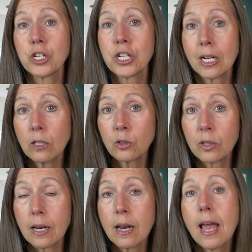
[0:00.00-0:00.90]

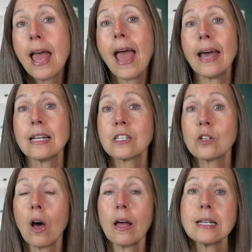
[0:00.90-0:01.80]
children, and it's
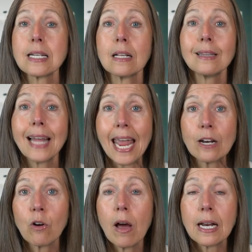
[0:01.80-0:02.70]
not until
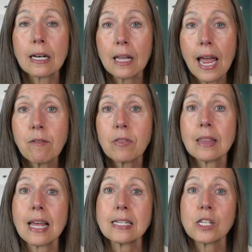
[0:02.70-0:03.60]
later on in life
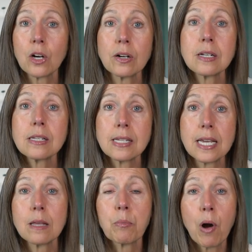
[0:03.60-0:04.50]
that they start to
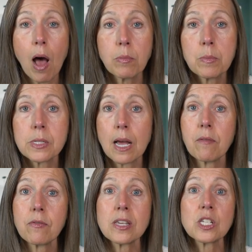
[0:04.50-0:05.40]
see the problems
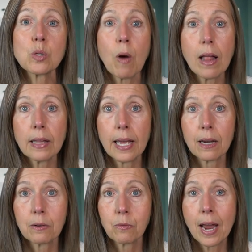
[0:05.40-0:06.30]
of the
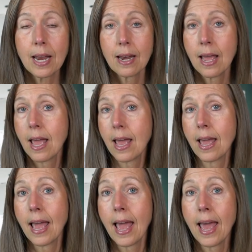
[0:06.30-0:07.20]
swelling, right?
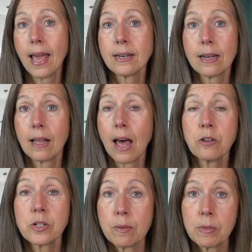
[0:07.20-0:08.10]
And
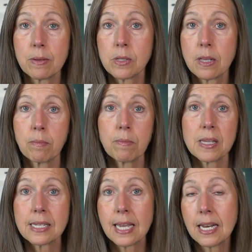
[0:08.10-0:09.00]
other symptoms,
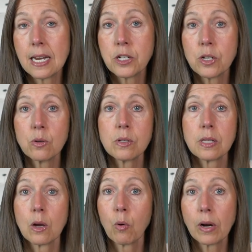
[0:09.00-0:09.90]
the skin issues,
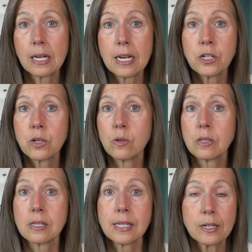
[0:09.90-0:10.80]
the organ
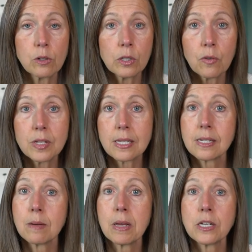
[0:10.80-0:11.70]
issues, the central nervous
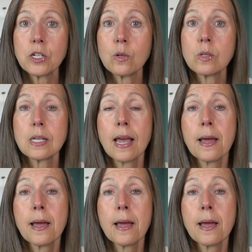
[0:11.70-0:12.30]
system issues.